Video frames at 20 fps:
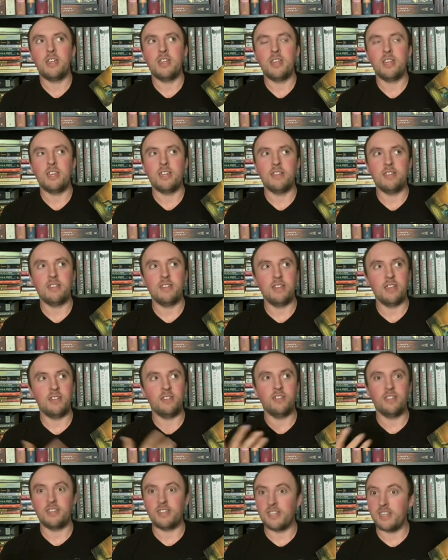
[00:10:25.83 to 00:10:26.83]
it
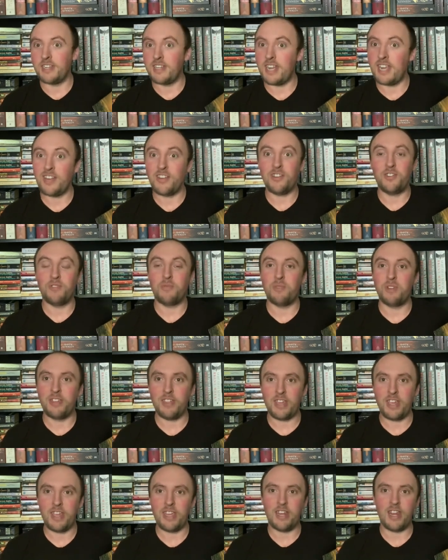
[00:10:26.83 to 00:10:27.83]
it just continues
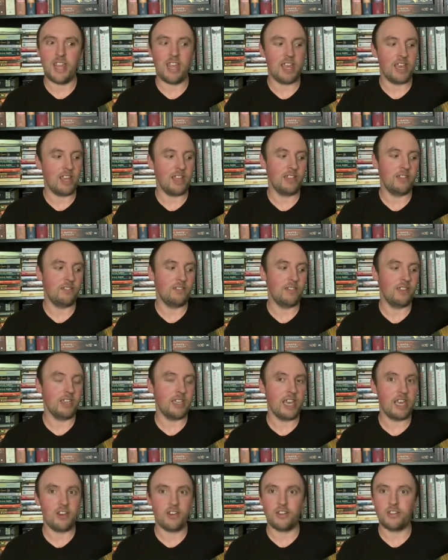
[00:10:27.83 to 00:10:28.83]
with it, and the
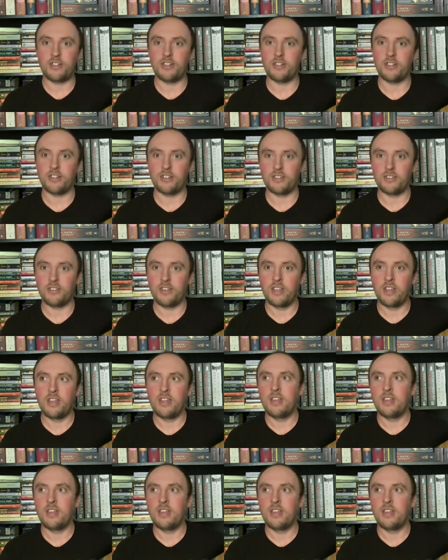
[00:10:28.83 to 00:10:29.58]
characters,